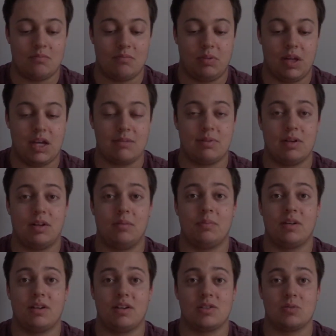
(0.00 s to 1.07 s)
playbill
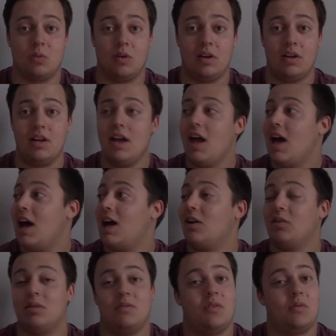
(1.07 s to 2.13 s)
because one, I
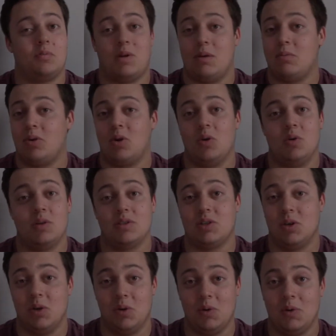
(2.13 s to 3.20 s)
don't even remember who is
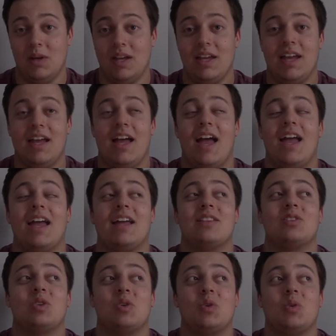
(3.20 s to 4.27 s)
who,
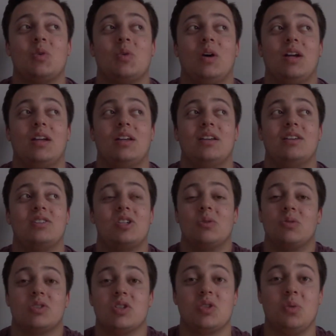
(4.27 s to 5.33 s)
and two, she
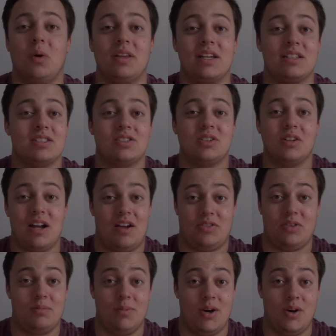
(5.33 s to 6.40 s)
was just the one that stood
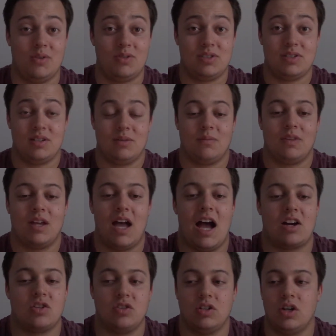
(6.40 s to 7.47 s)
out the most.
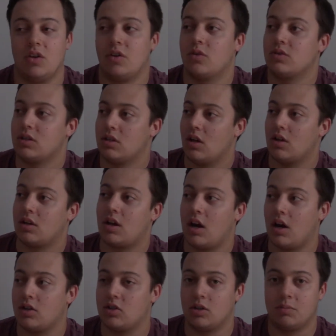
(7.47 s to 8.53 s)
Actually, no, there was another
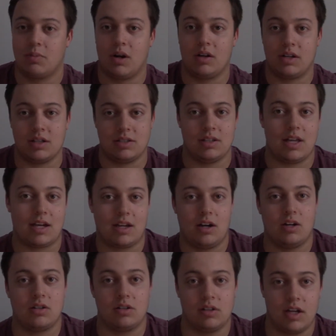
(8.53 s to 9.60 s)
character, but I'll get to that character